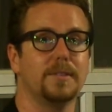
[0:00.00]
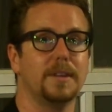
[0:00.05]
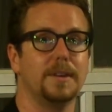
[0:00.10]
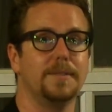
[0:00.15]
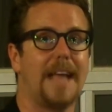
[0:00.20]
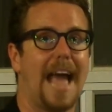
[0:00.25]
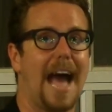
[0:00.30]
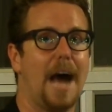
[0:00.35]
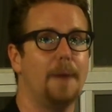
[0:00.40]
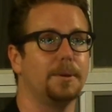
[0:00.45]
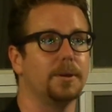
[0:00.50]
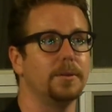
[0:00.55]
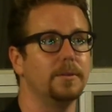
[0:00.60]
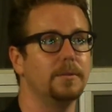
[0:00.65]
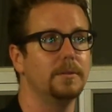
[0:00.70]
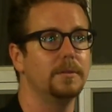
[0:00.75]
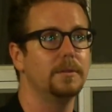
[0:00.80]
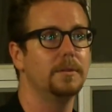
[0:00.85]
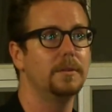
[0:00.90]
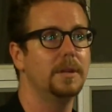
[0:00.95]
of capital.
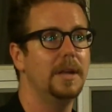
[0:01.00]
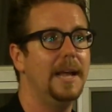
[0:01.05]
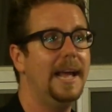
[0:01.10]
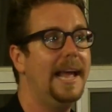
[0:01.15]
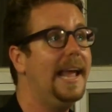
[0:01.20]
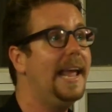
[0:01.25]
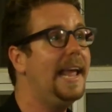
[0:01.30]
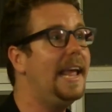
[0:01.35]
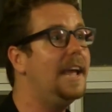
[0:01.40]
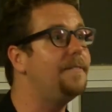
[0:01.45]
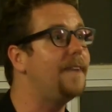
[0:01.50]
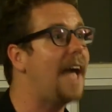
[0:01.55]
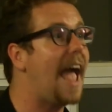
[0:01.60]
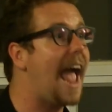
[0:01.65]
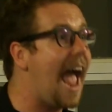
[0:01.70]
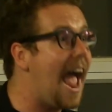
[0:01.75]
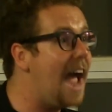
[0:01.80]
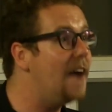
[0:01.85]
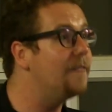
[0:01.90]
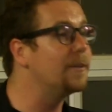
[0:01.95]
If
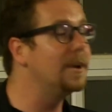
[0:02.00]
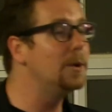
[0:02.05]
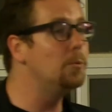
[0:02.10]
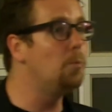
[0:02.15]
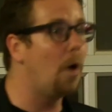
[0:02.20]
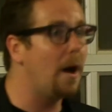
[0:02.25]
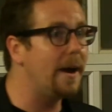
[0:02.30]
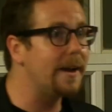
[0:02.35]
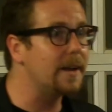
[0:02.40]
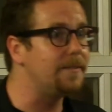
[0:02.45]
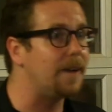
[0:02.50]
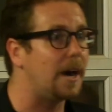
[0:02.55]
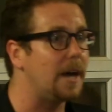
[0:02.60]
every one of